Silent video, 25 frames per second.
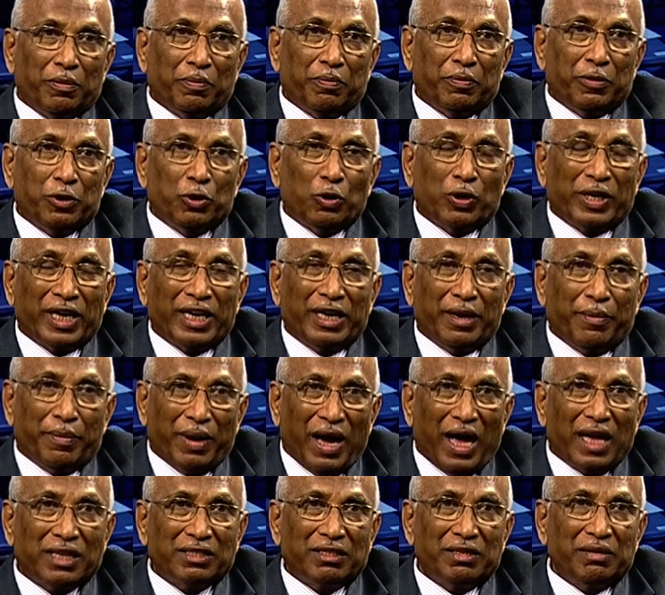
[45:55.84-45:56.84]
You can
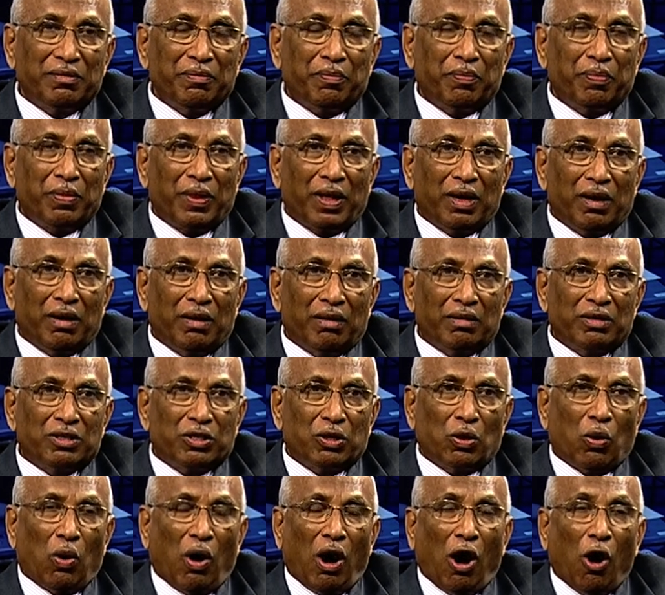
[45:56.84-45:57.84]
imagine,
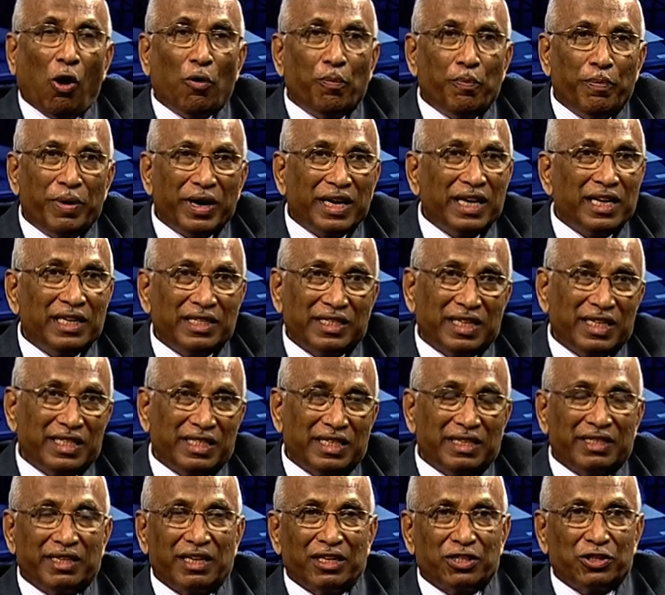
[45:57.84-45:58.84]
so how big is this
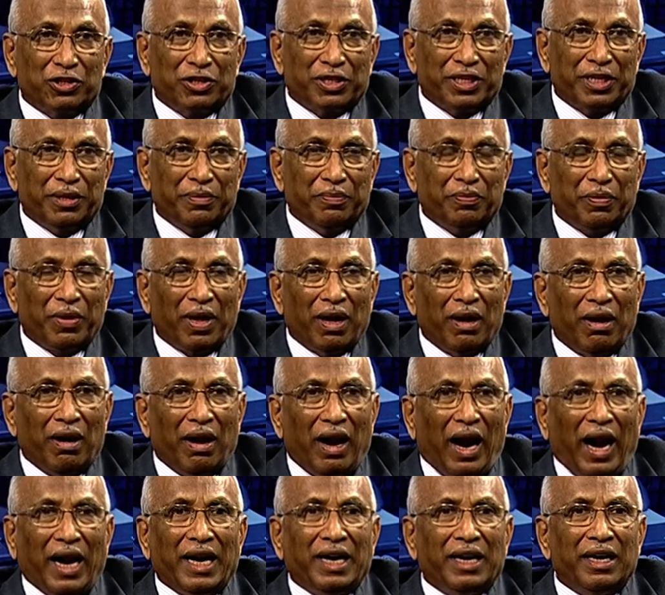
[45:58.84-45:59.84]
industry?
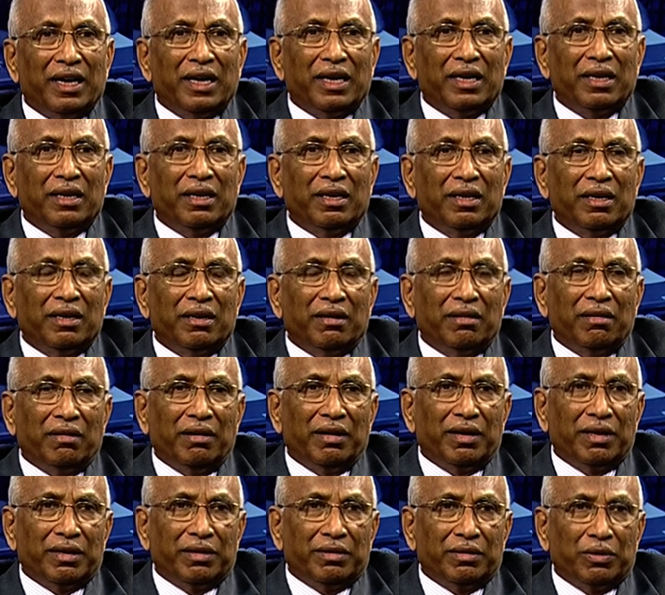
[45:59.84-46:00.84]
And uh,
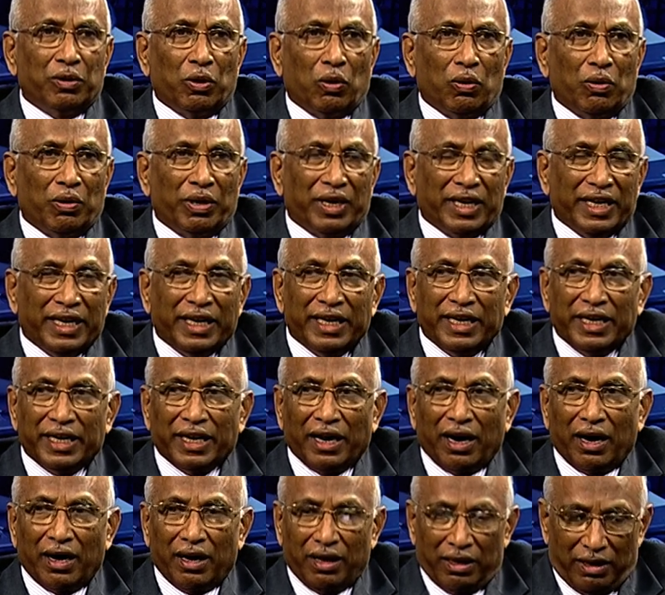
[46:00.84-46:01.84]
no, in
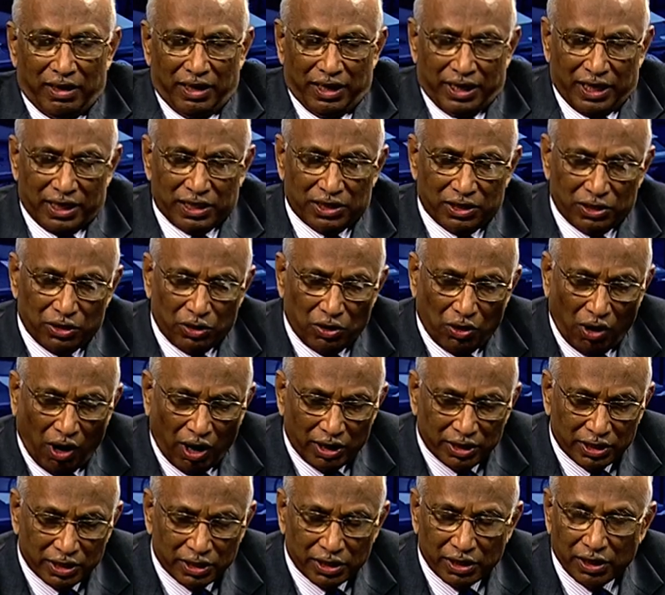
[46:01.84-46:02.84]
India, it is
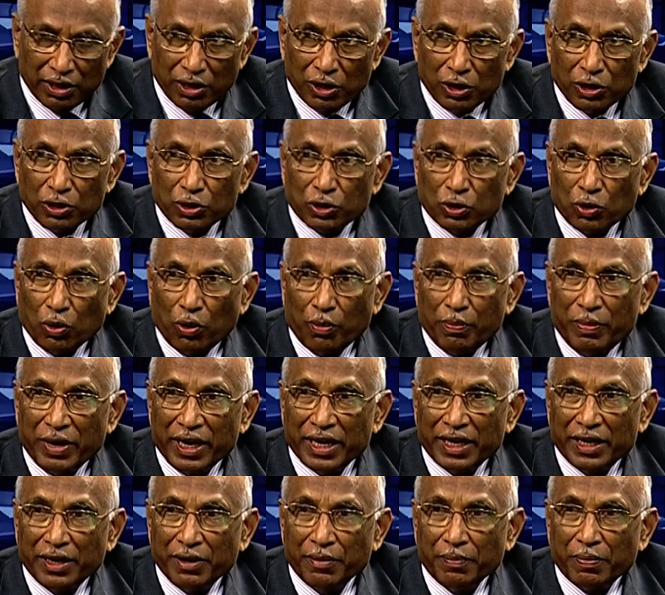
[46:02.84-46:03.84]
not so
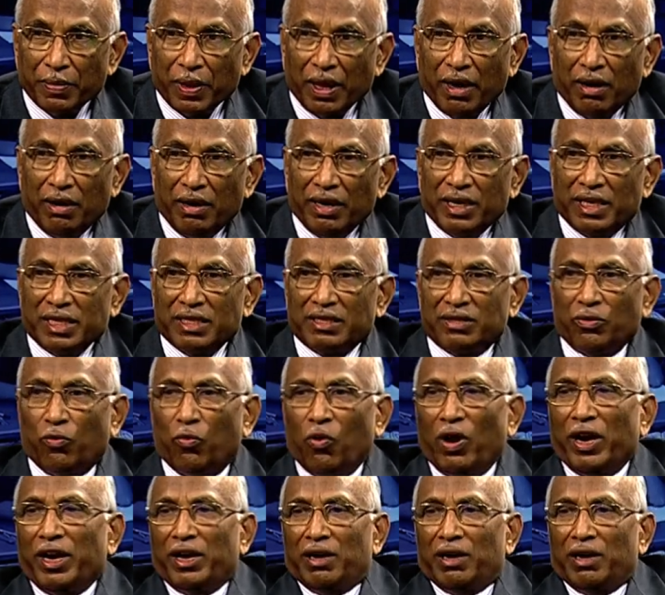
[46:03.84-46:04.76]
big. It is one